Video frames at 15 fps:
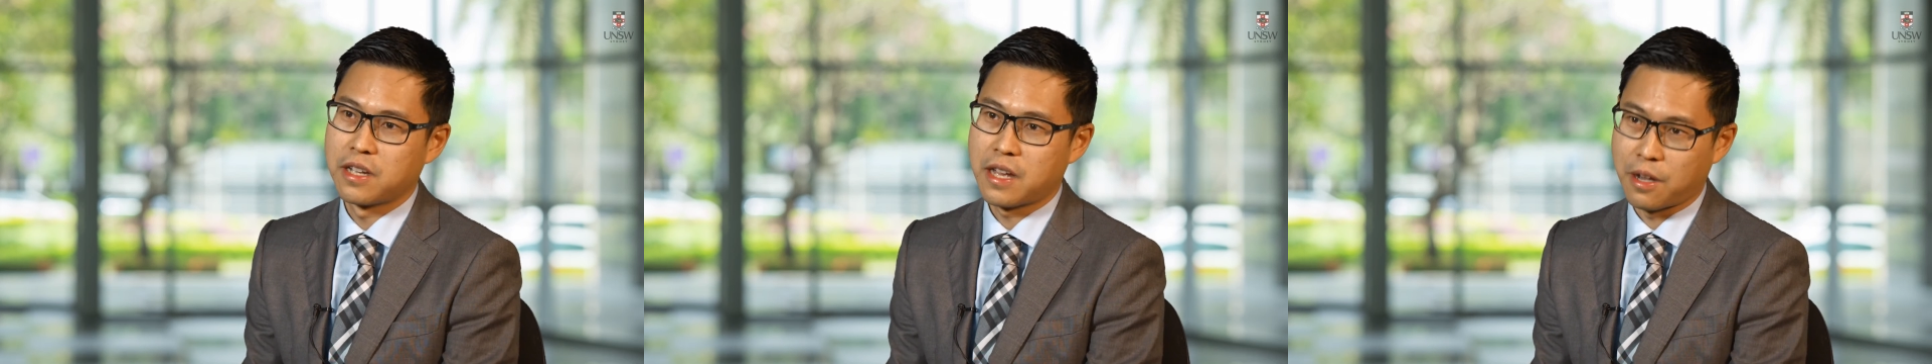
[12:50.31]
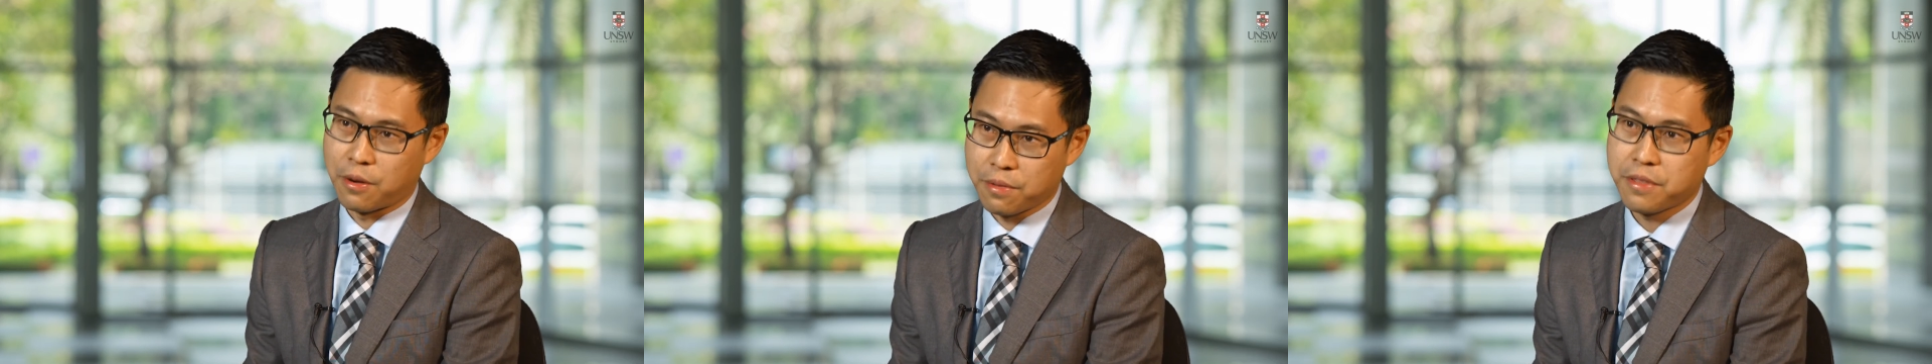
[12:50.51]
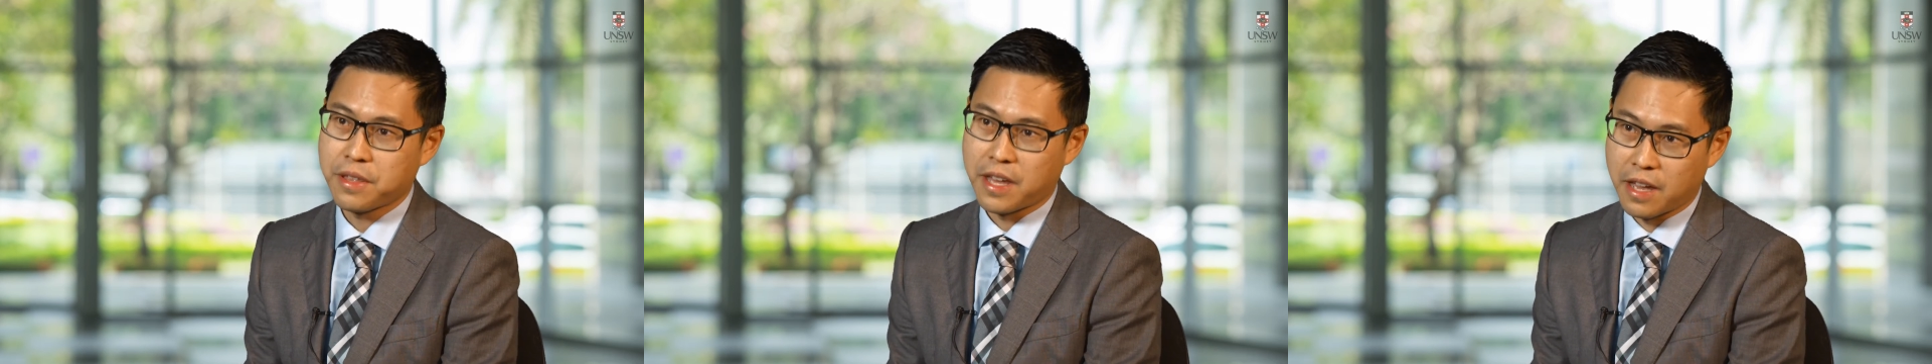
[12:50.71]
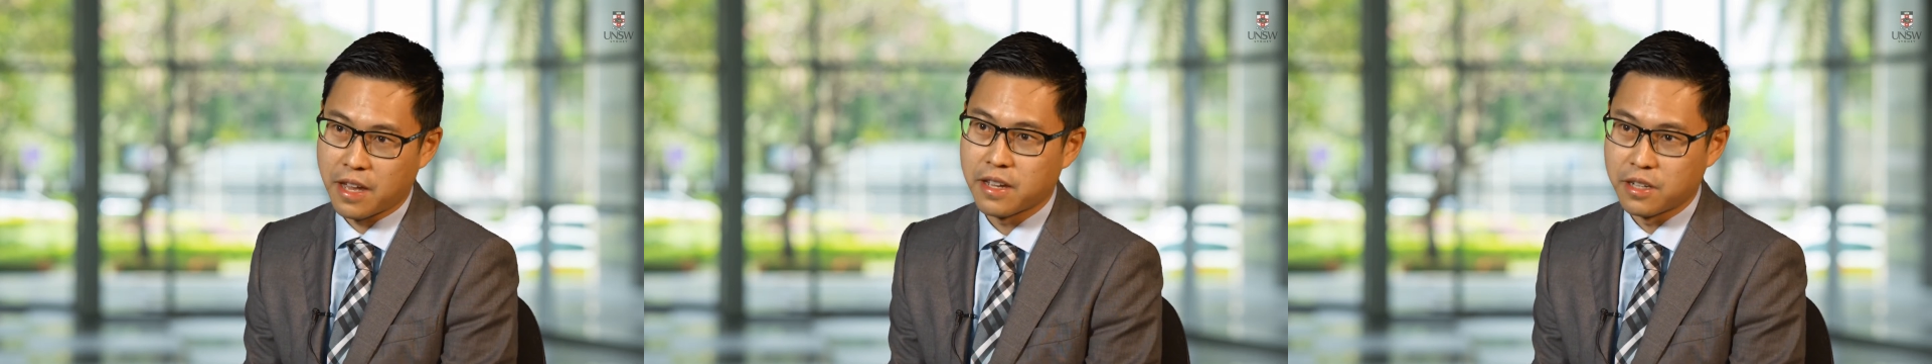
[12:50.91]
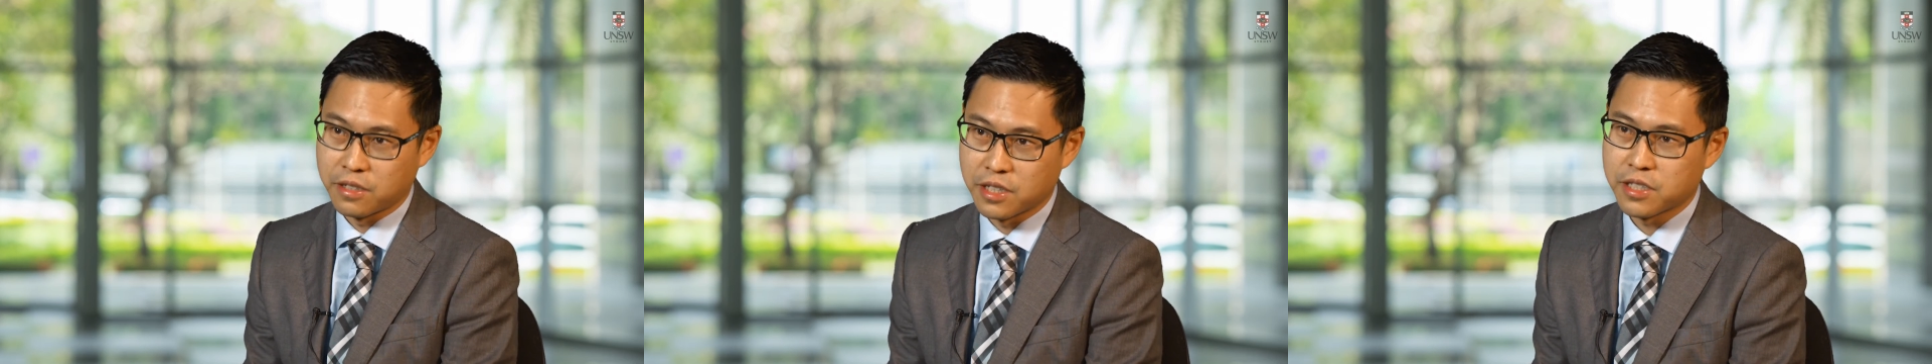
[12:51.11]
healthcare
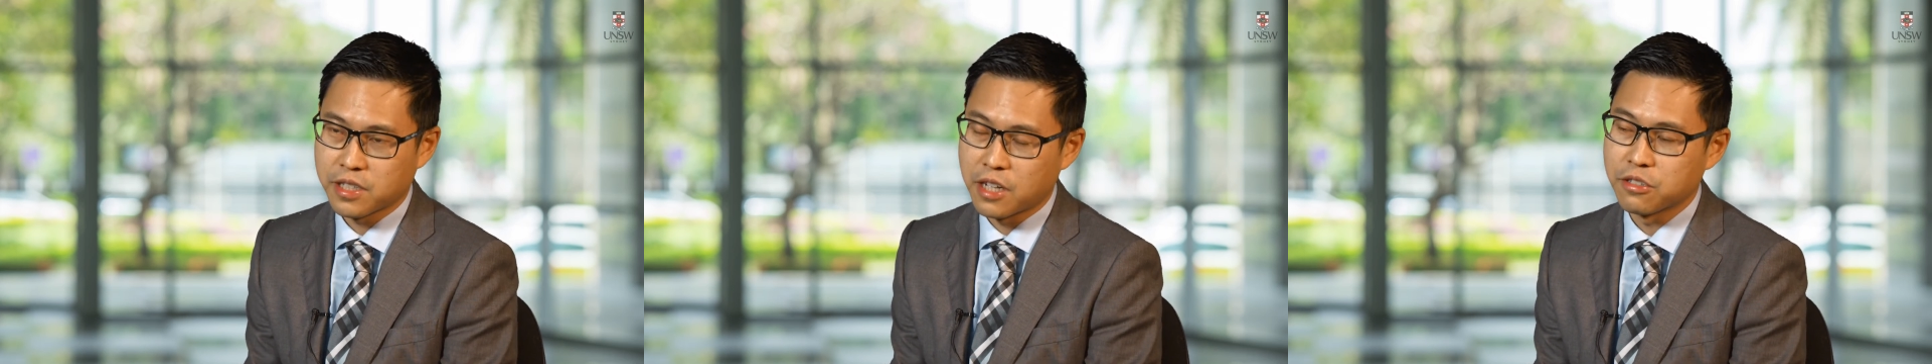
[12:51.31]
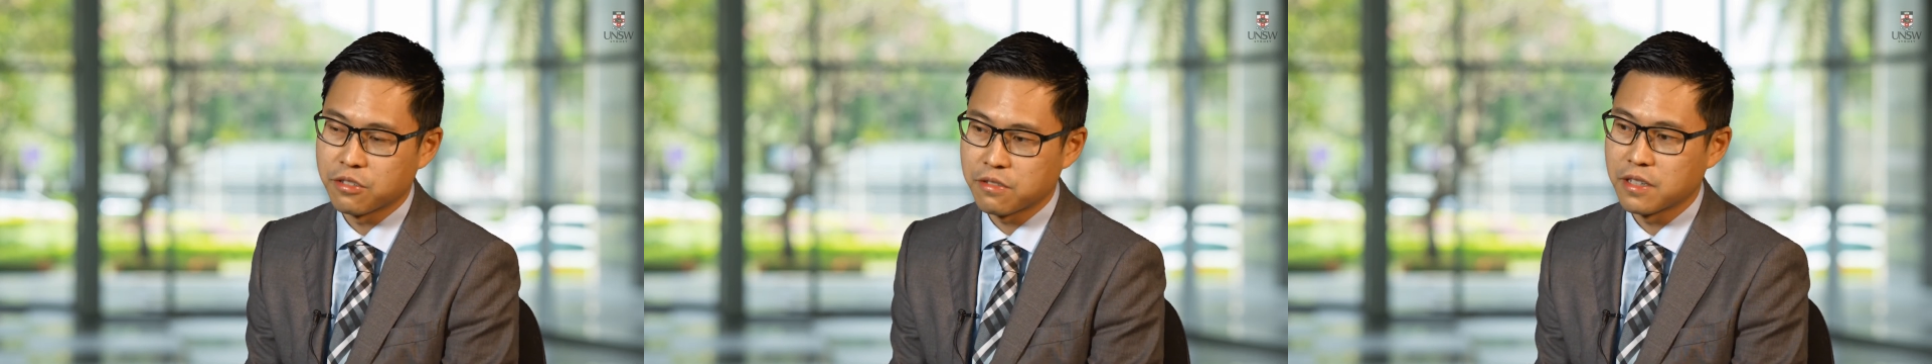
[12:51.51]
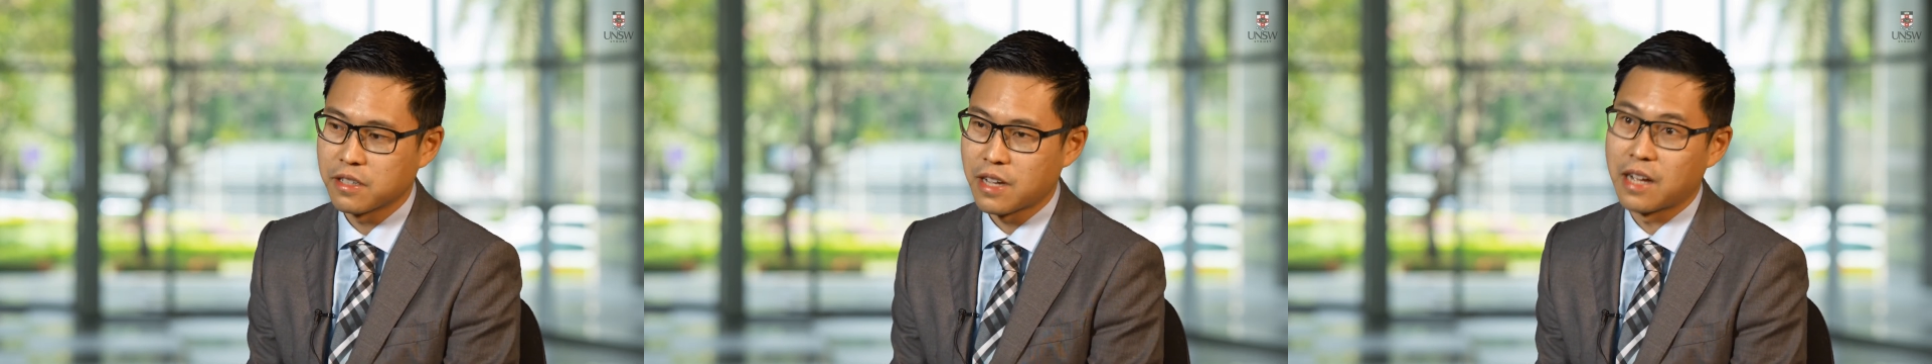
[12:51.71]
in this country.